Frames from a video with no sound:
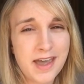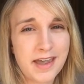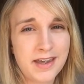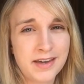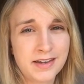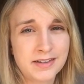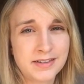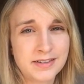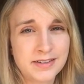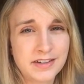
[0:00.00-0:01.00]

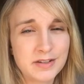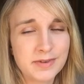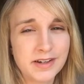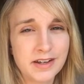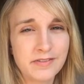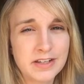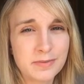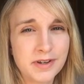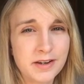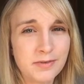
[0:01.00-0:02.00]
And I just want to kind of
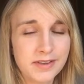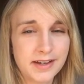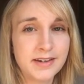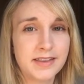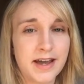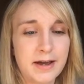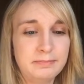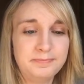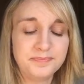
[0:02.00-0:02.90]
explain what led to that.